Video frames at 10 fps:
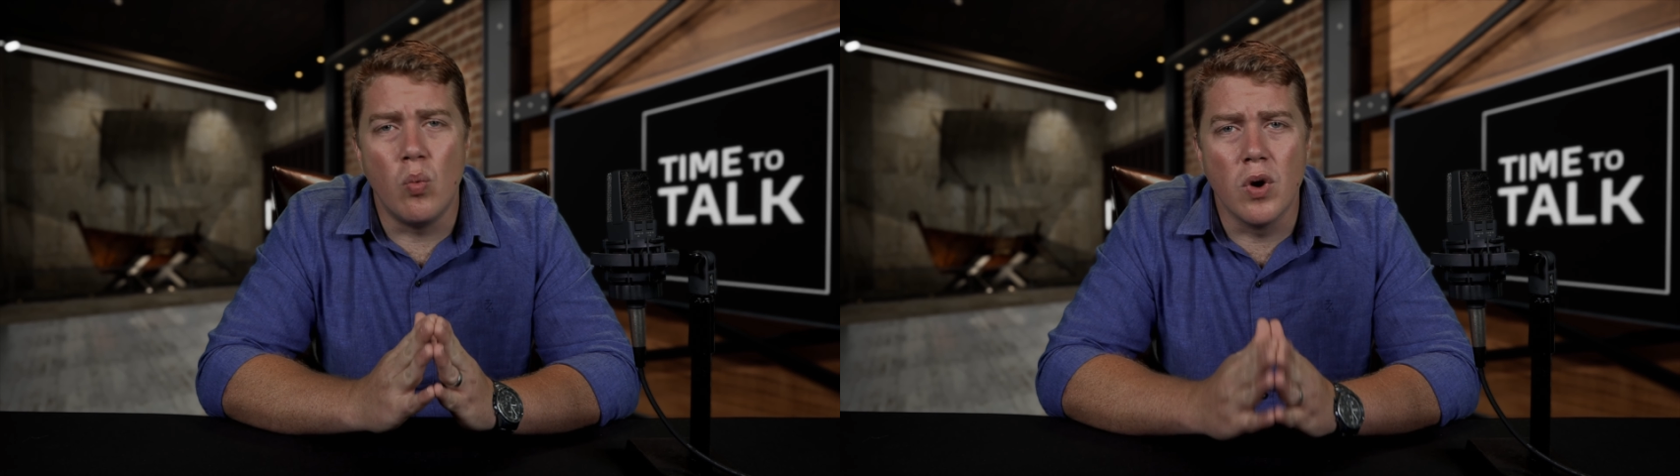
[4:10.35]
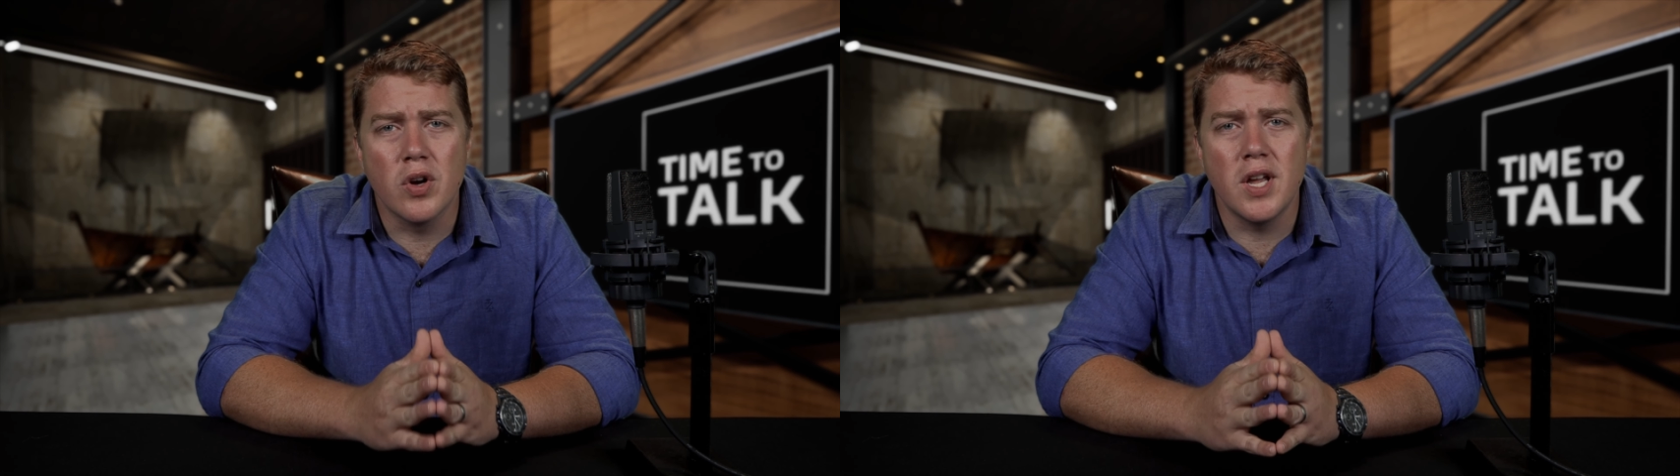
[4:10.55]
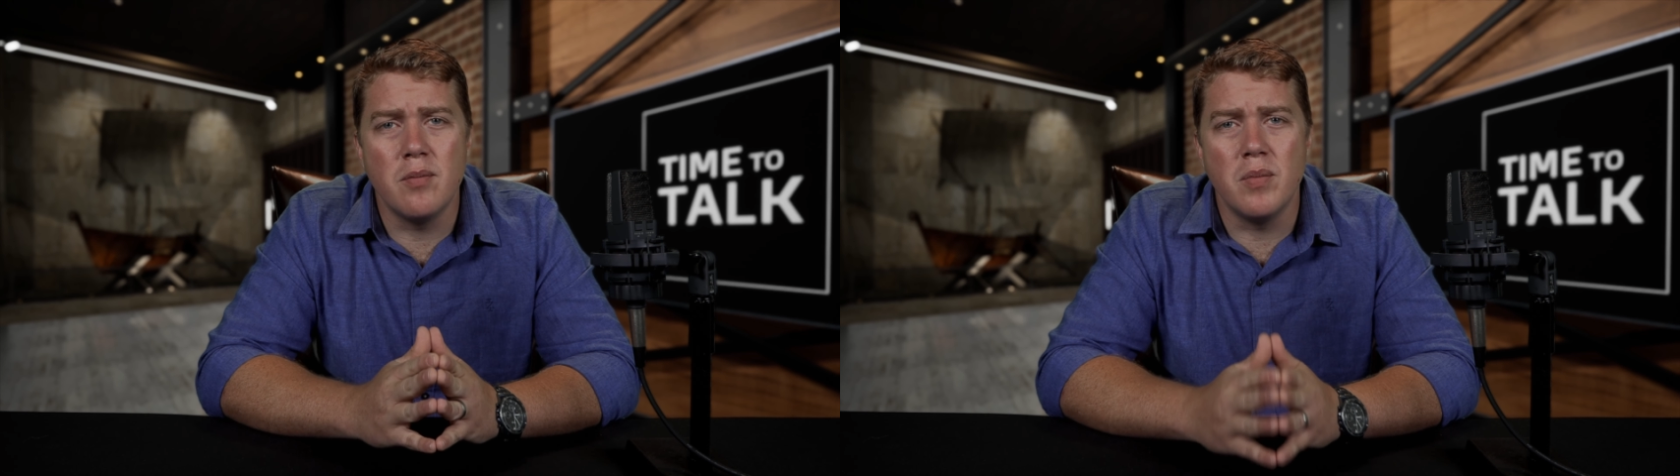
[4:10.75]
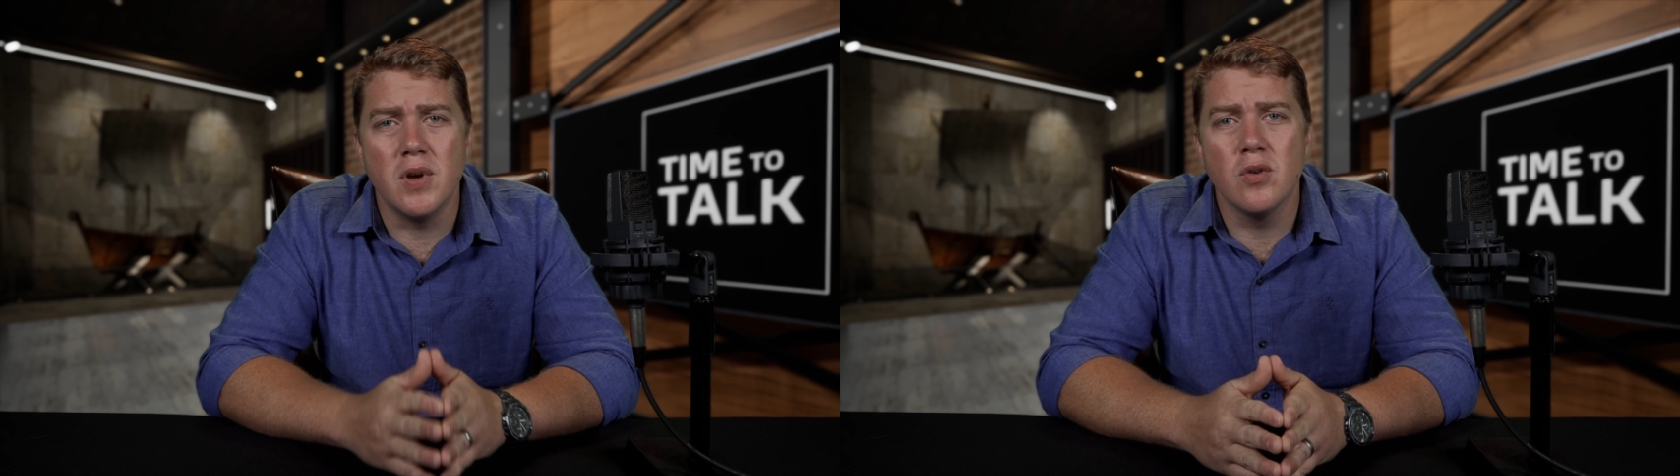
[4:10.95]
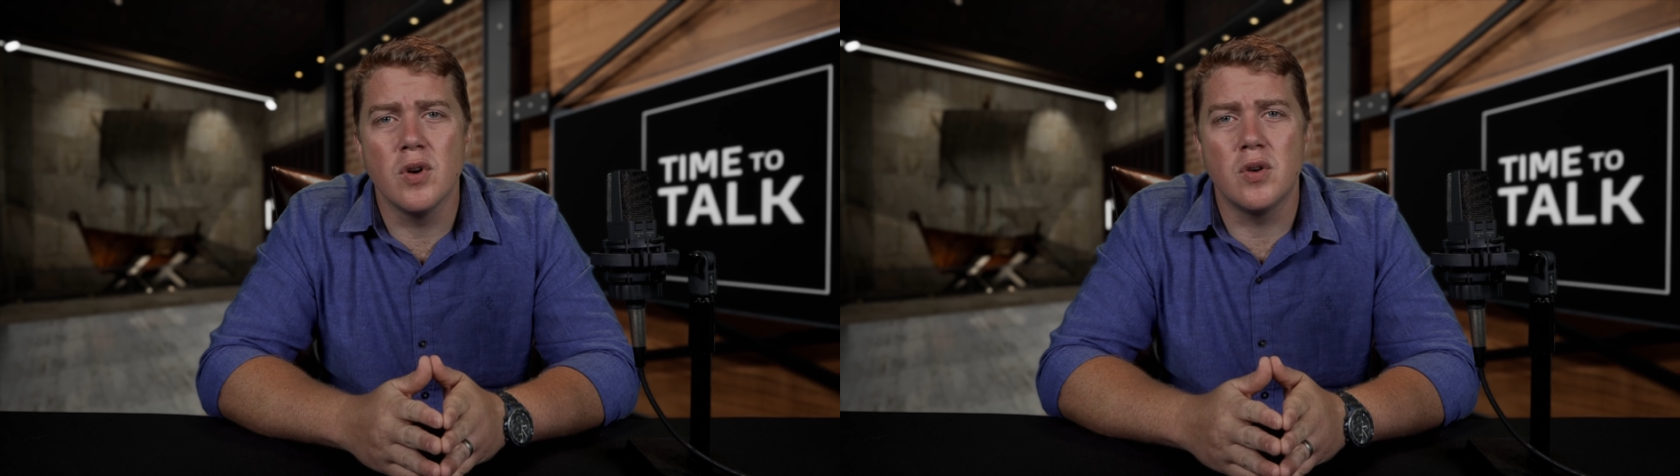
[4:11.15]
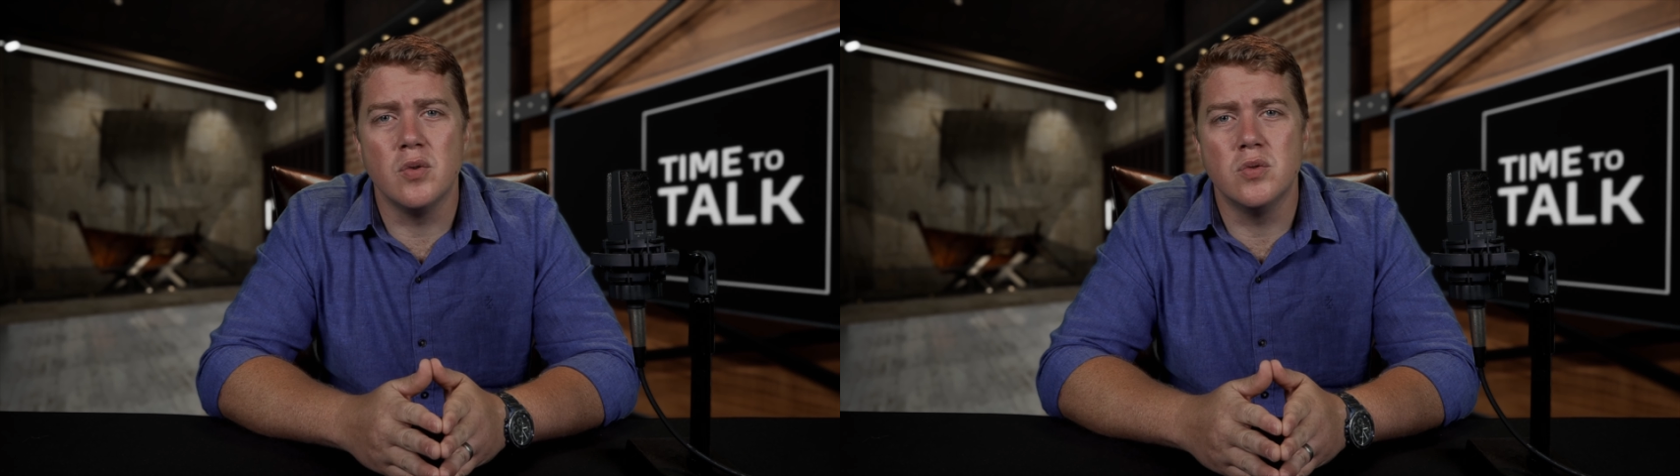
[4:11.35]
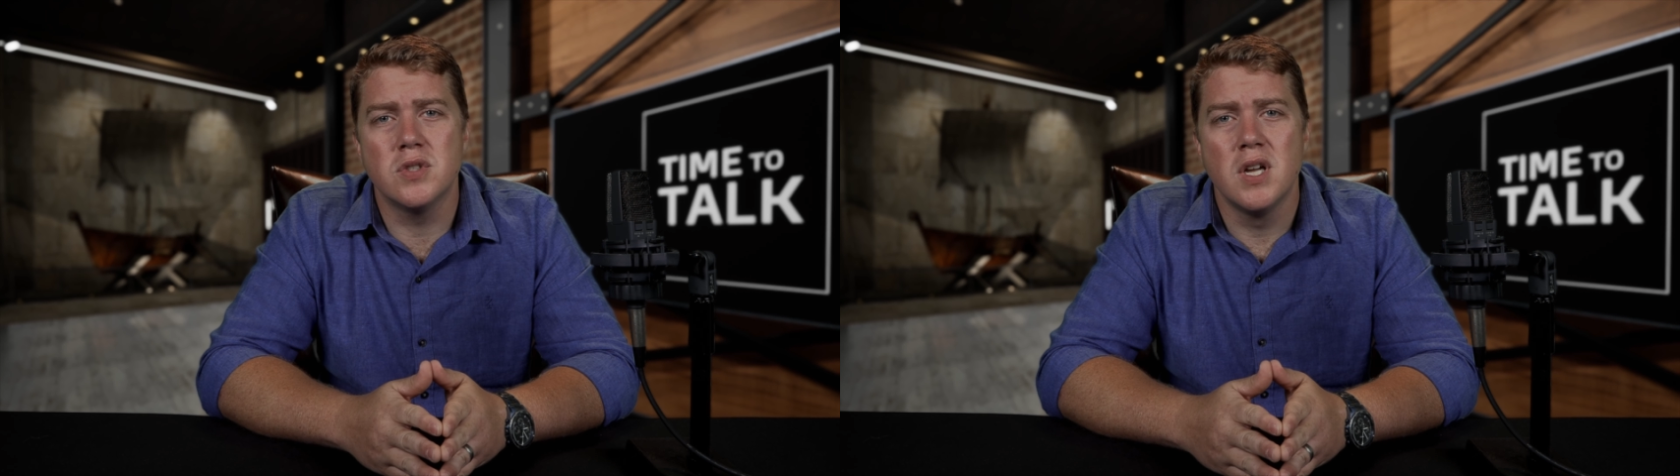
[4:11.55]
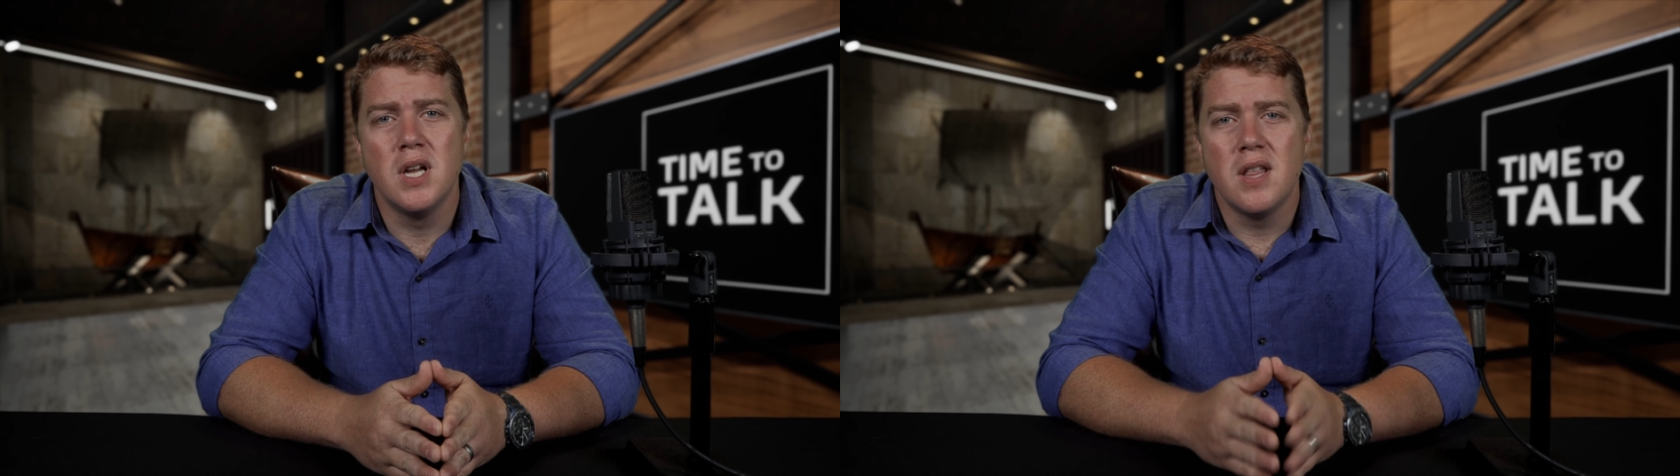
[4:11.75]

working miracles,